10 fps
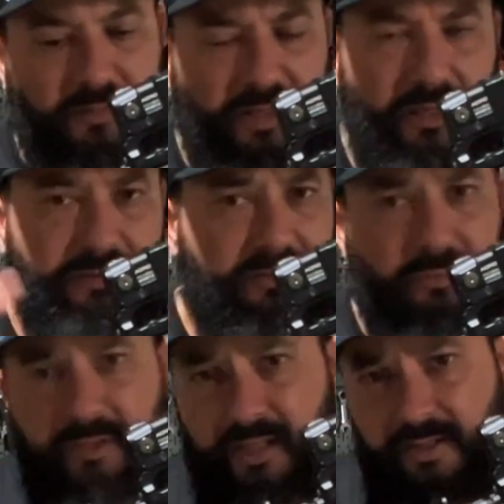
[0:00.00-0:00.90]
And if
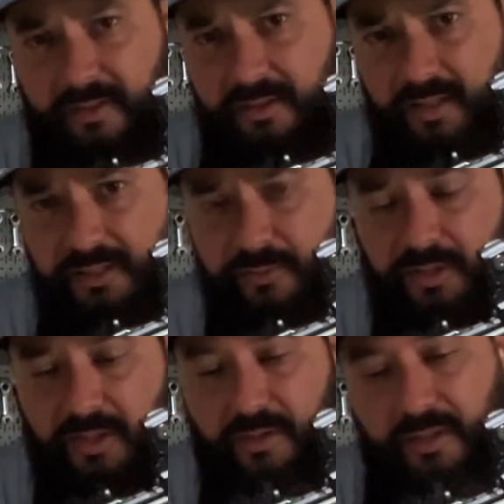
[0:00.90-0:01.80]
somebody out there lets me
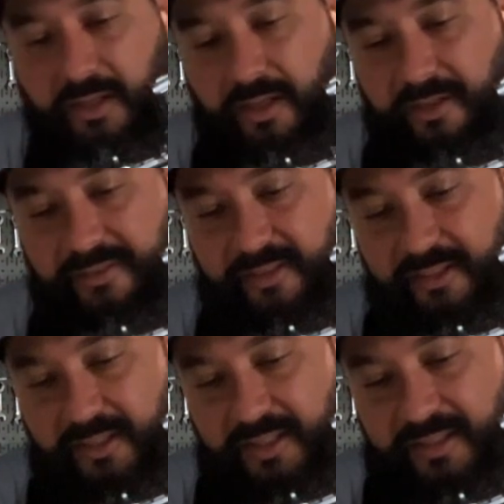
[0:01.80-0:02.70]
know, like, is it a
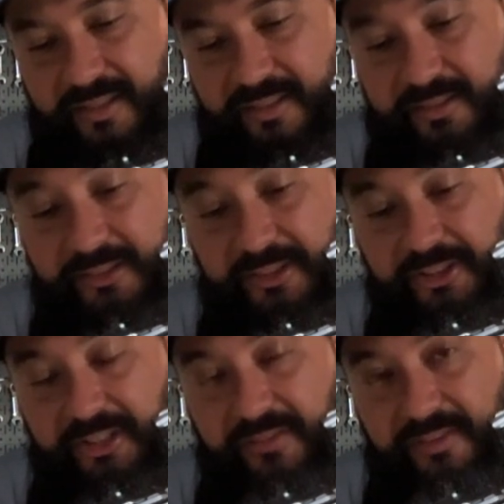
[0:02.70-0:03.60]
good idea to just
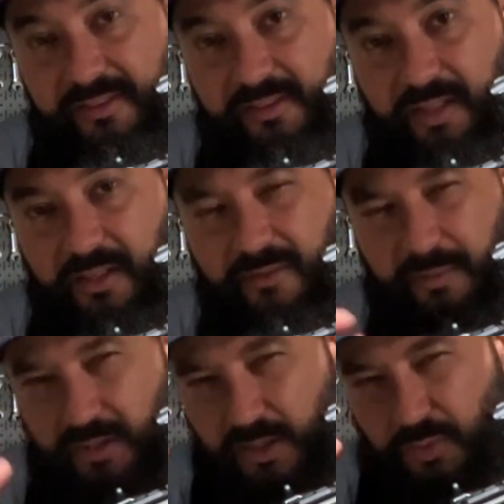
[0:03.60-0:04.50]
shave this down
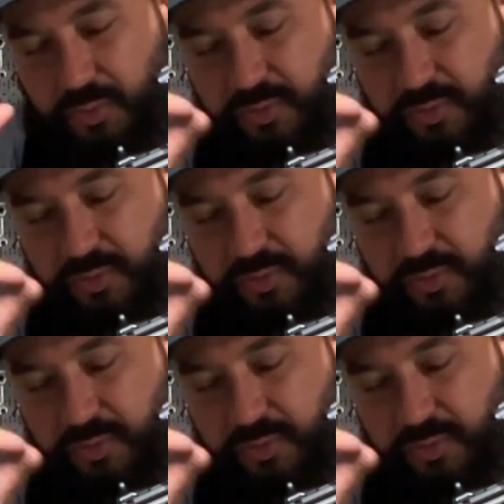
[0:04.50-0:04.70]
maybe like